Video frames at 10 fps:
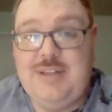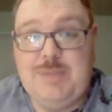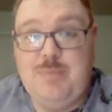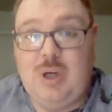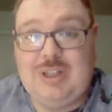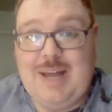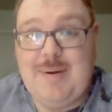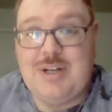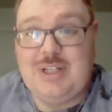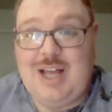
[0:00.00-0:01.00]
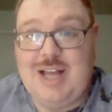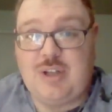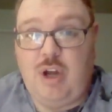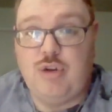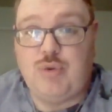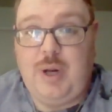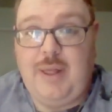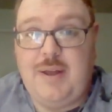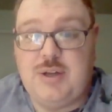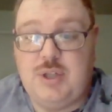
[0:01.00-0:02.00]
this book managed to last 120
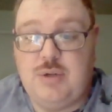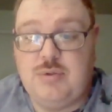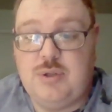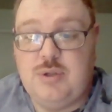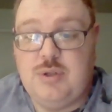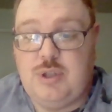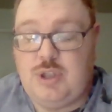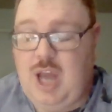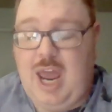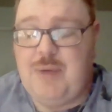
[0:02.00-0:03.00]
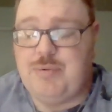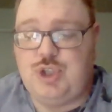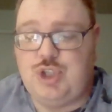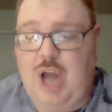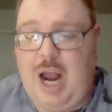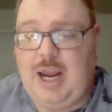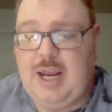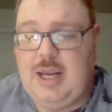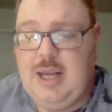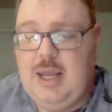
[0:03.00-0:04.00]
issues. Yeah, it was
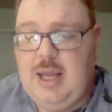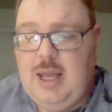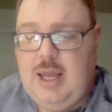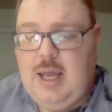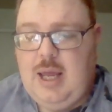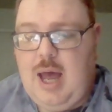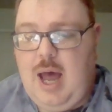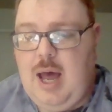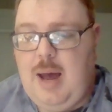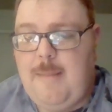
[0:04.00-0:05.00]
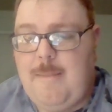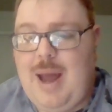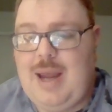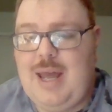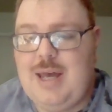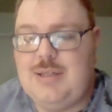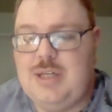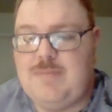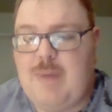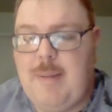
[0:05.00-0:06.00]
shocking. Uh, my guess
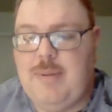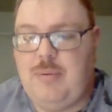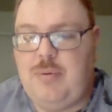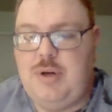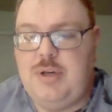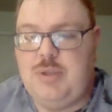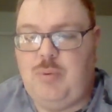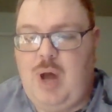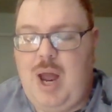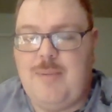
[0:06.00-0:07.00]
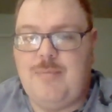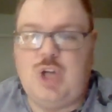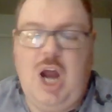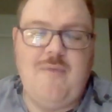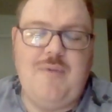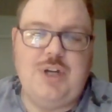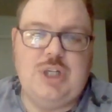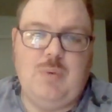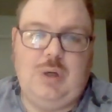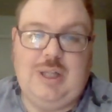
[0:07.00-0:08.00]
is probably the reason why John
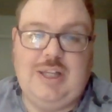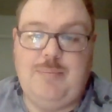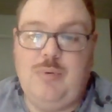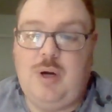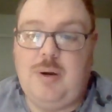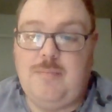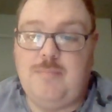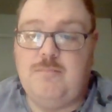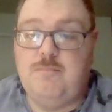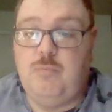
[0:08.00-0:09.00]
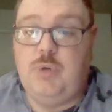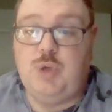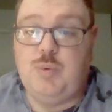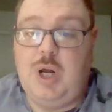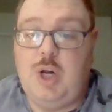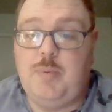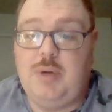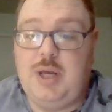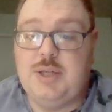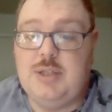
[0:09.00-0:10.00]
Francis Moore left the book with issue 100
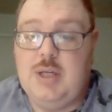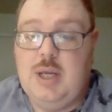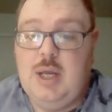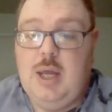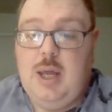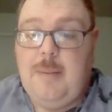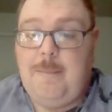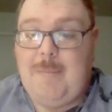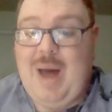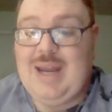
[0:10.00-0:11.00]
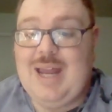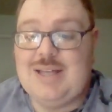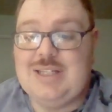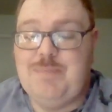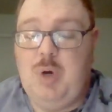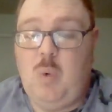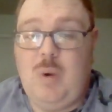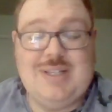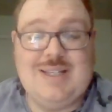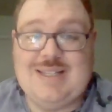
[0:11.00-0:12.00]
because my guess this book
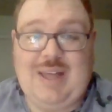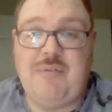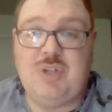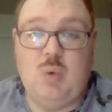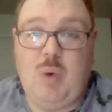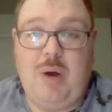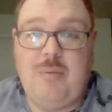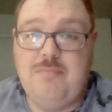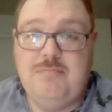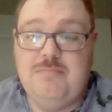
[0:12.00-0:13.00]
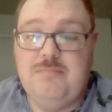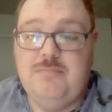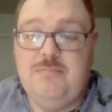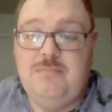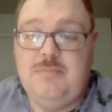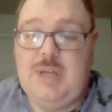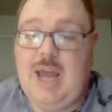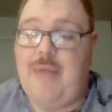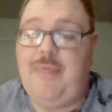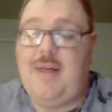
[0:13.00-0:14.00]
wasn't selling too well.
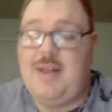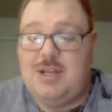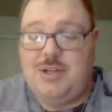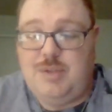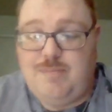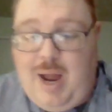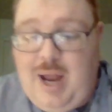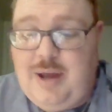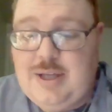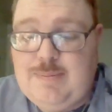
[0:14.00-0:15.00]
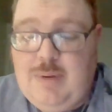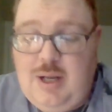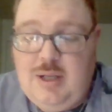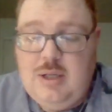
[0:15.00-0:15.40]
Yeah, that is just my honest opinion.